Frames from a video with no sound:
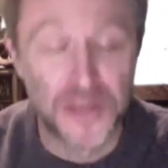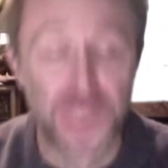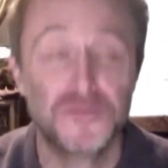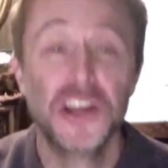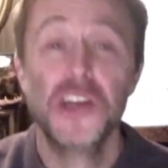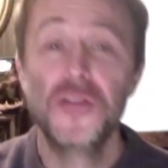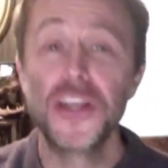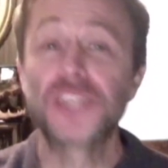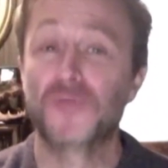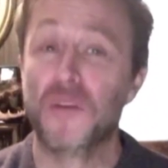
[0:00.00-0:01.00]
and
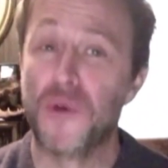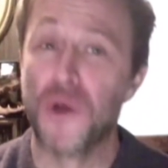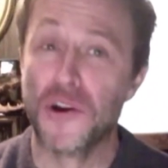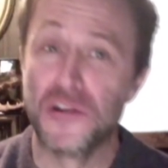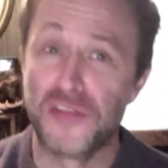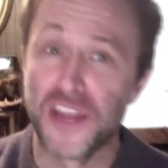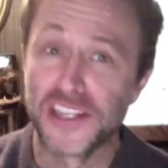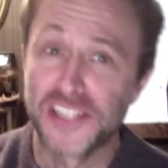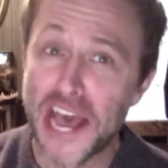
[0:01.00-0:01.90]
this reporter thinks